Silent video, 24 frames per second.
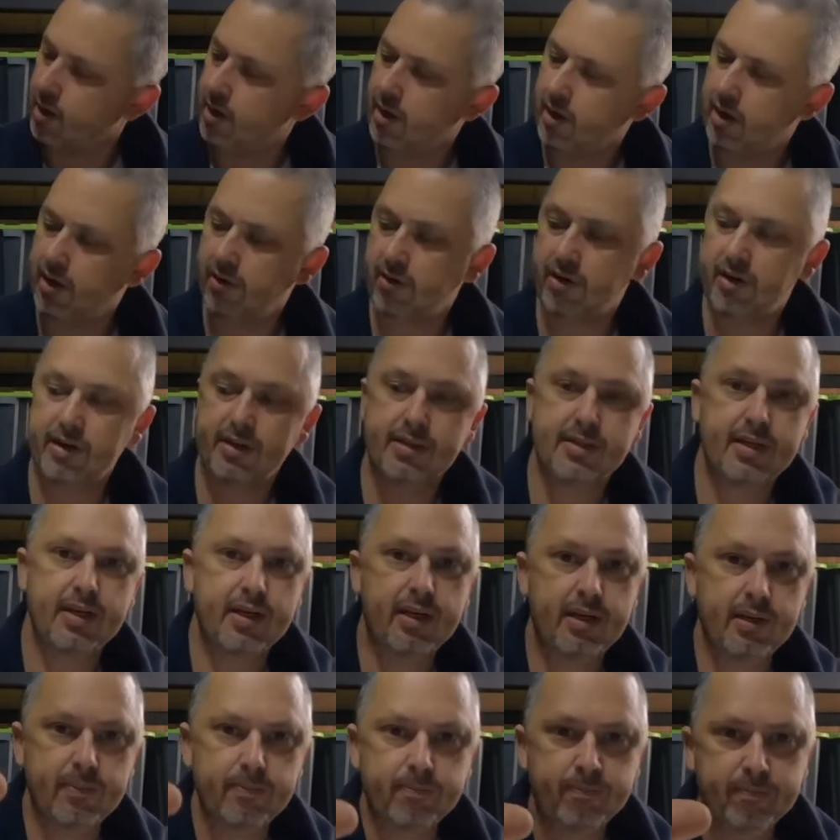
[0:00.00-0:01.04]
Here it is
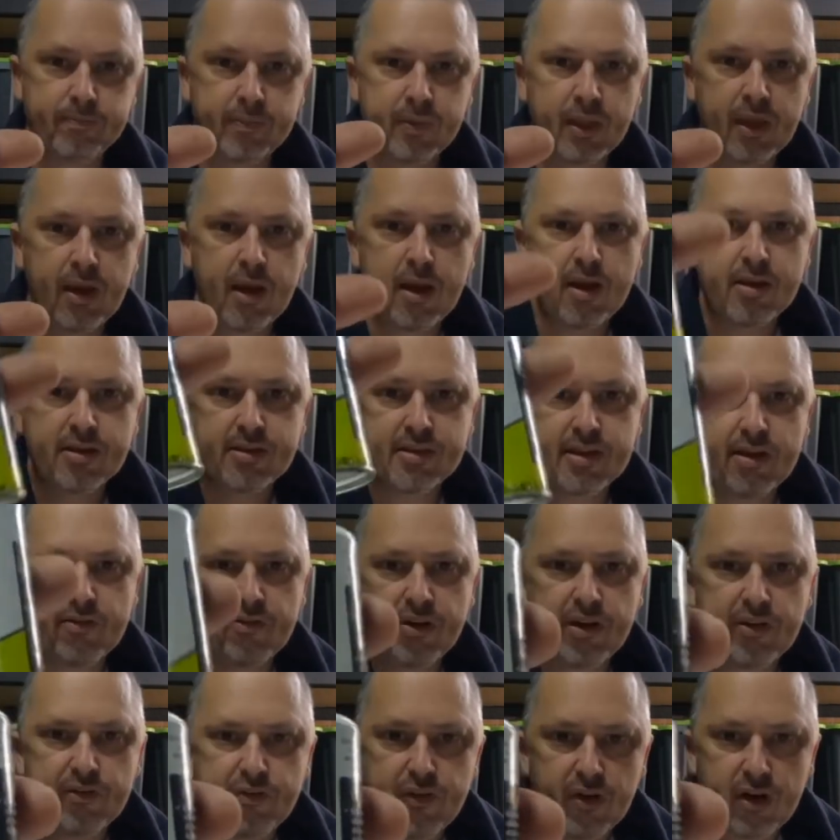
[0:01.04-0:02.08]
here,
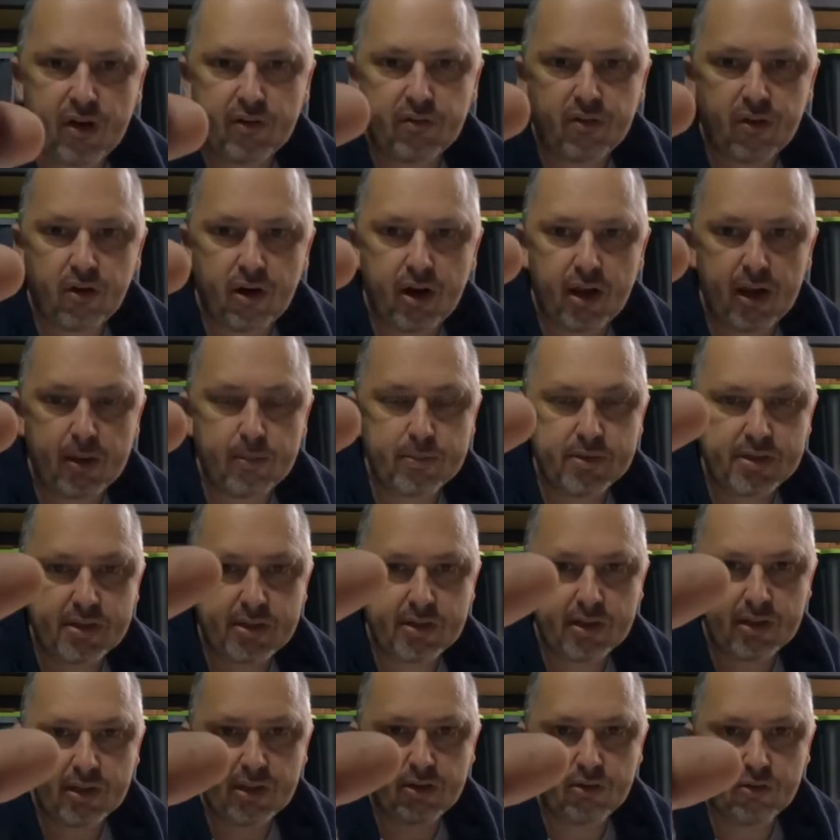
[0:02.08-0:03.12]
75
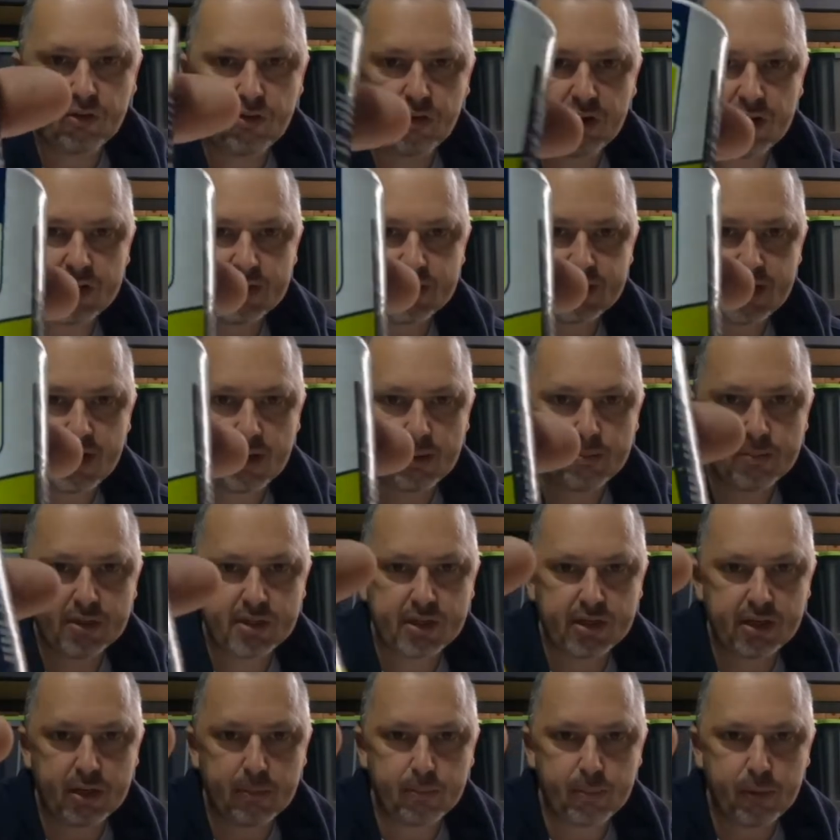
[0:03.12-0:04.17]
grams, little green tubs
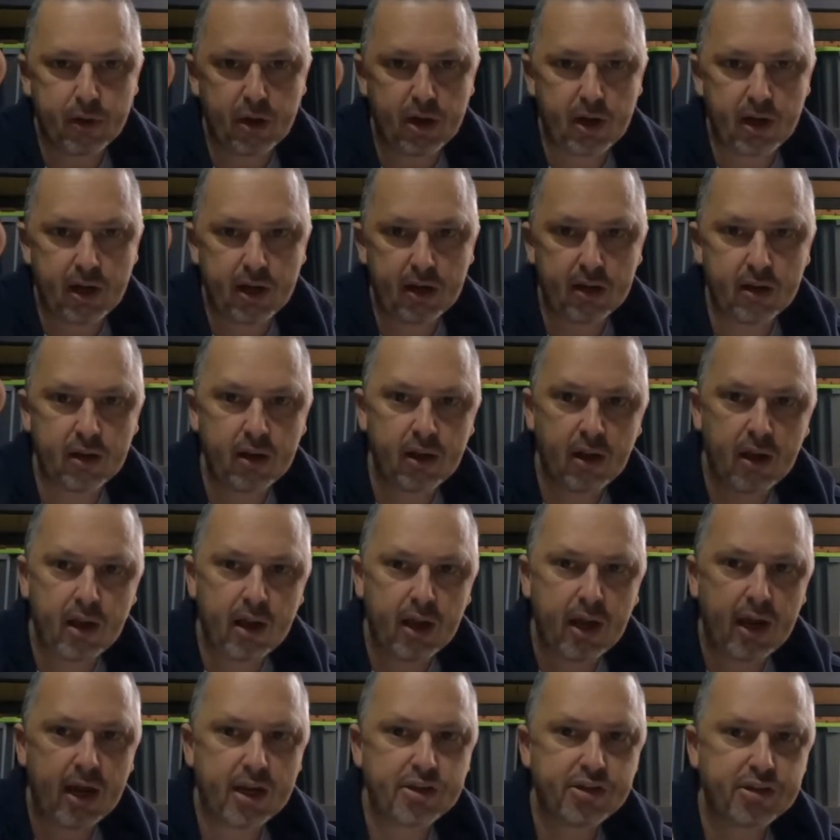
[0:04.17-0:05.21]
that you buy
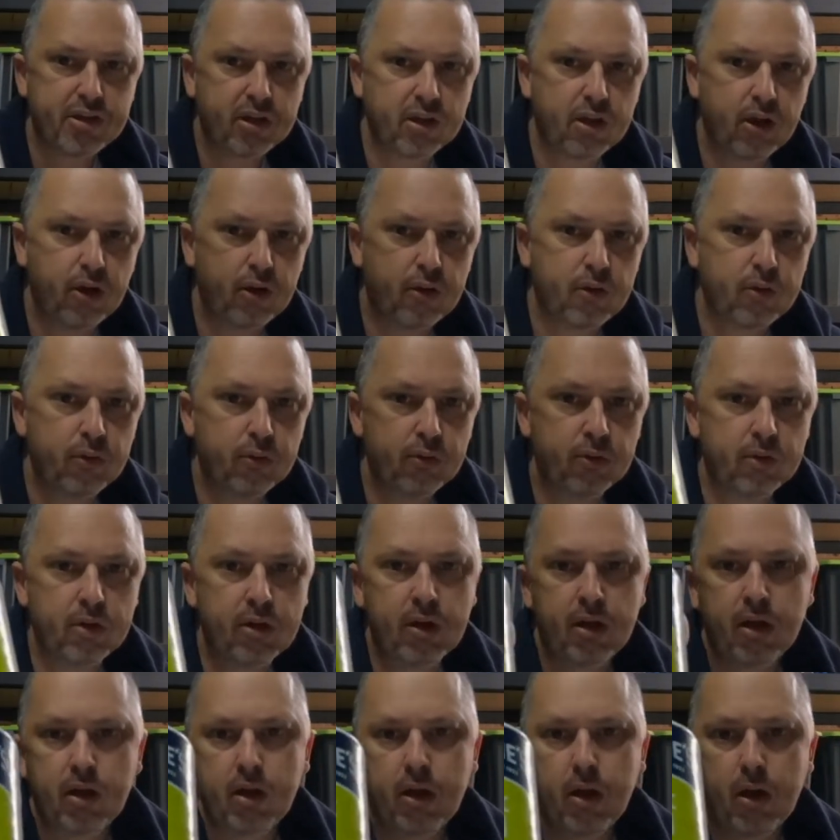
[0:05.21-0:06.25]
at your local
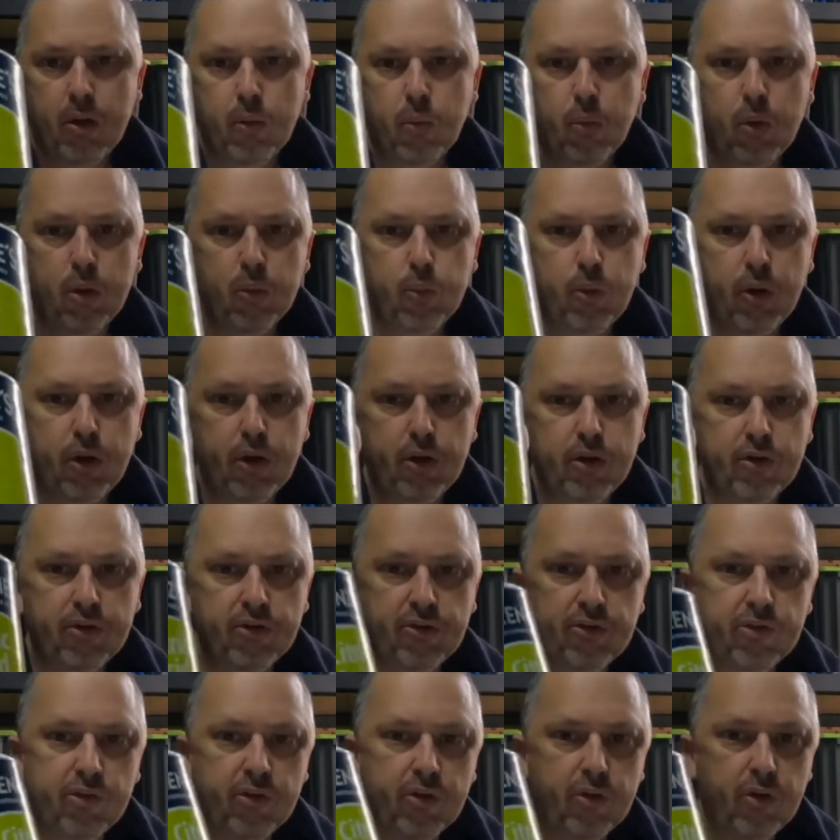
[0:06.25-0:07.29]

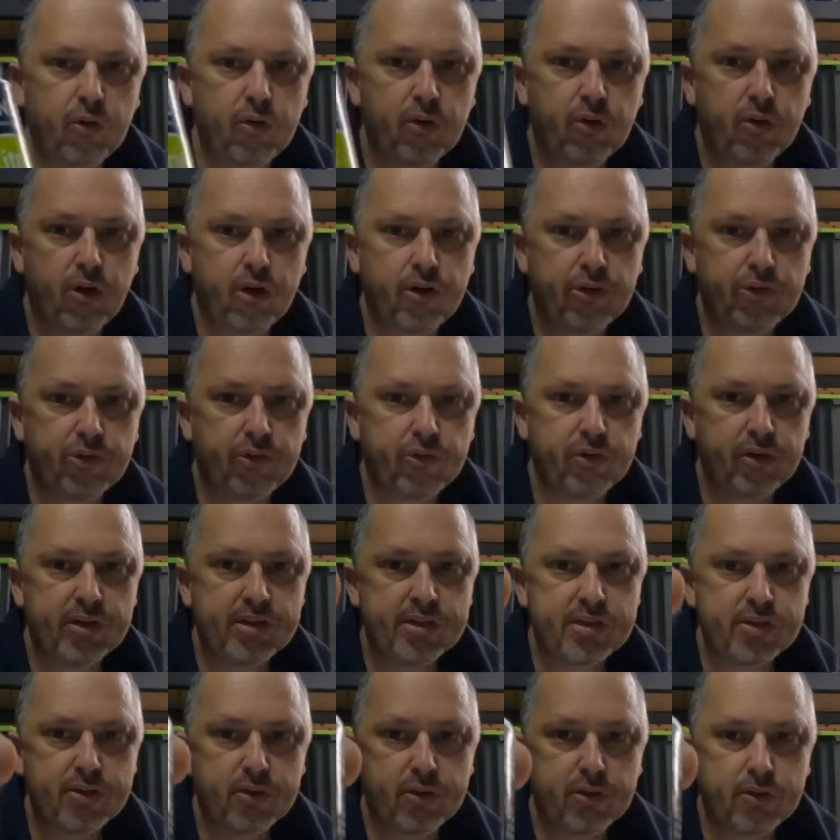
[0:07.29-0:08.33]
Woolworths or grocery
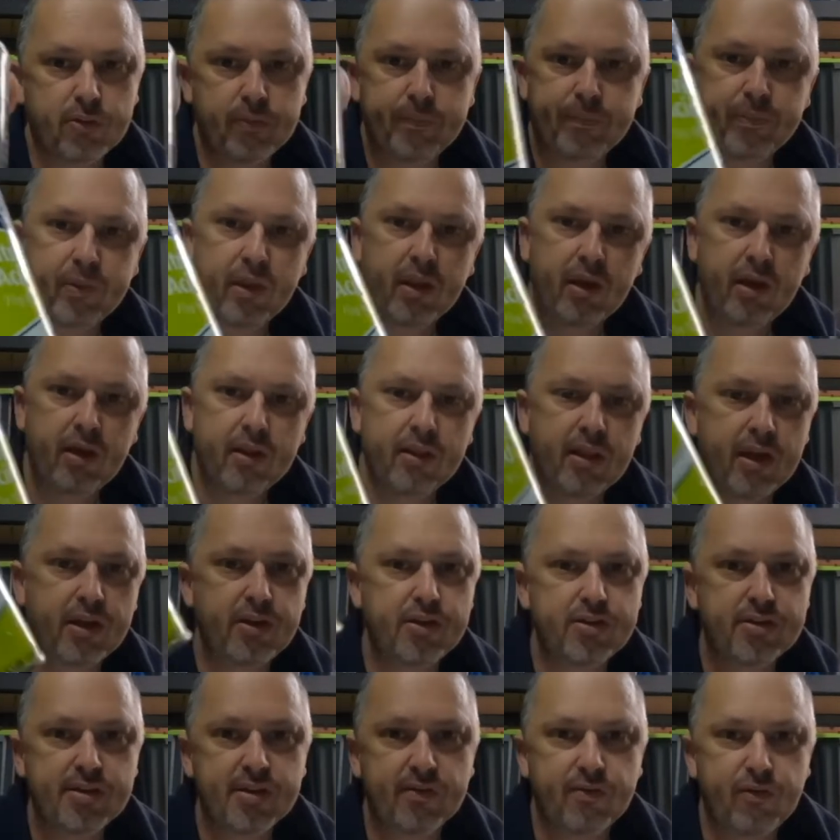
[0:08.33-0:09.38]
store. They
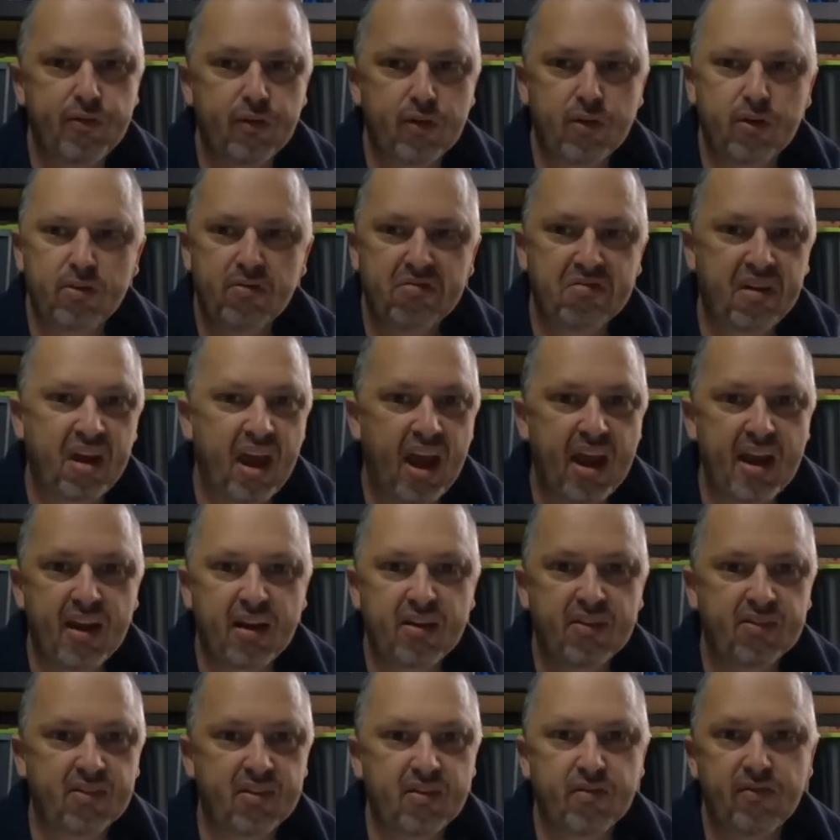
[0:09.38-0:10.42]
use it for
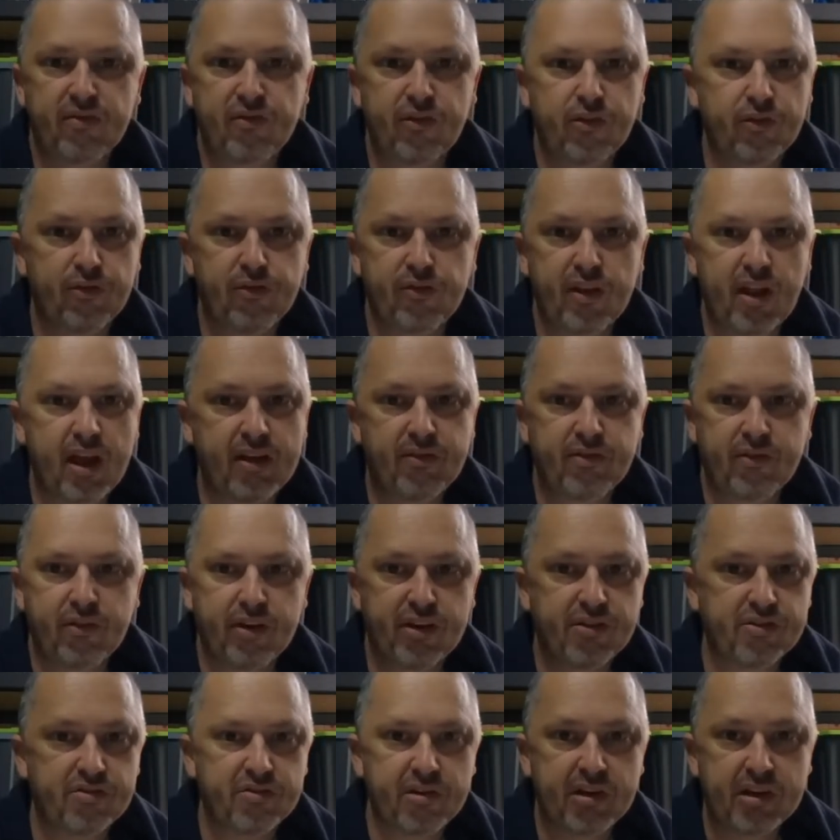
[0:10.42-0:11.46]
cakes and for
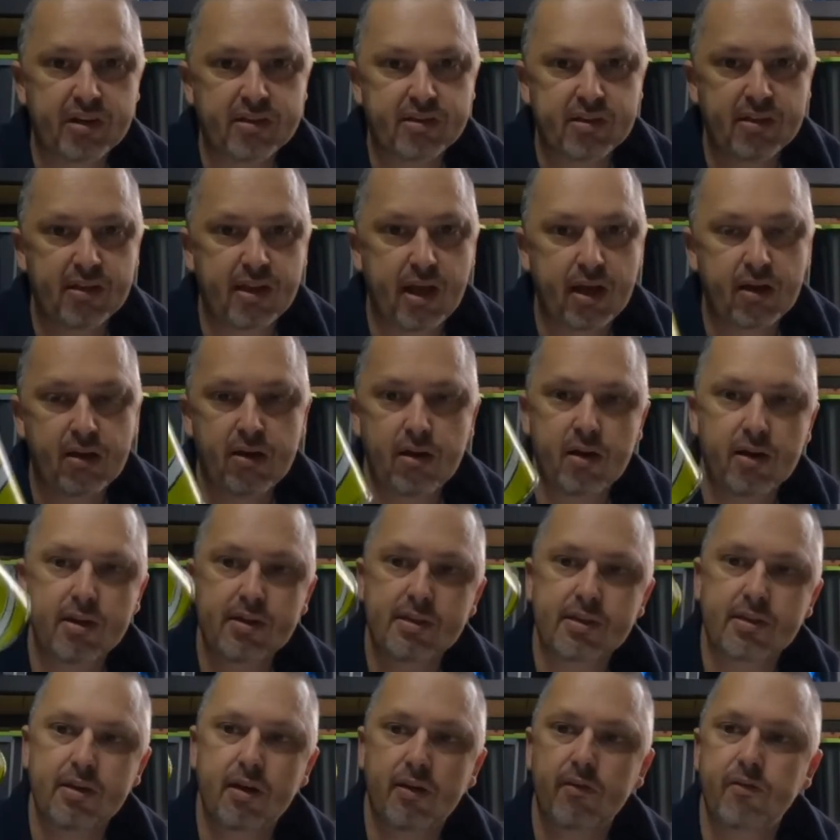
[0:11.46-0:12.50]
flavouring drinks and that kind of
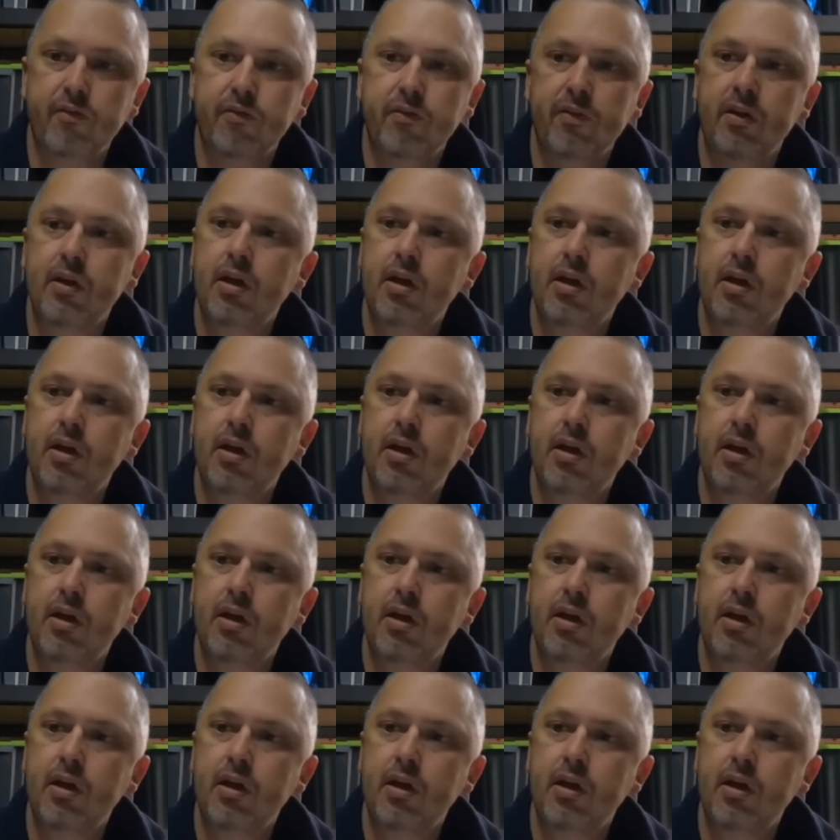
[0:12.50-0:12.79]
stuff.